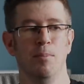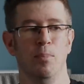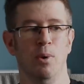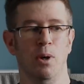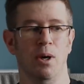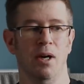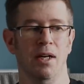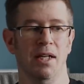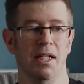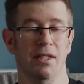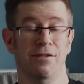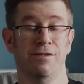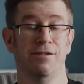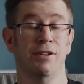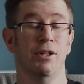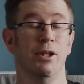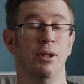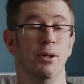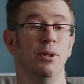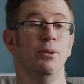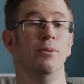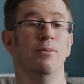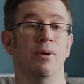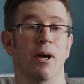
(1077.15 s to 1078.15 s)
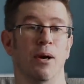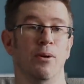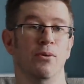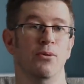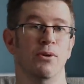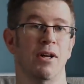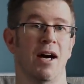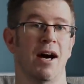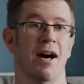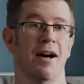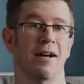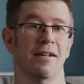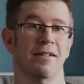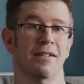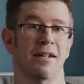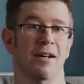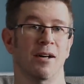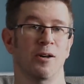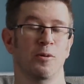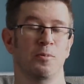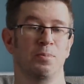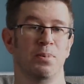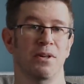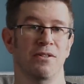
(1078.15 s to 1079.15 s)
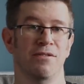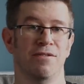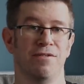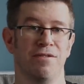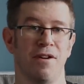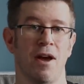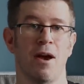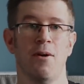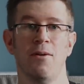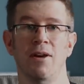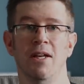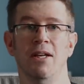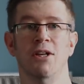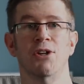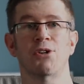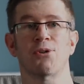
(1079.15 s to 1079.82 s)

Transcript: But if you know that, I would be very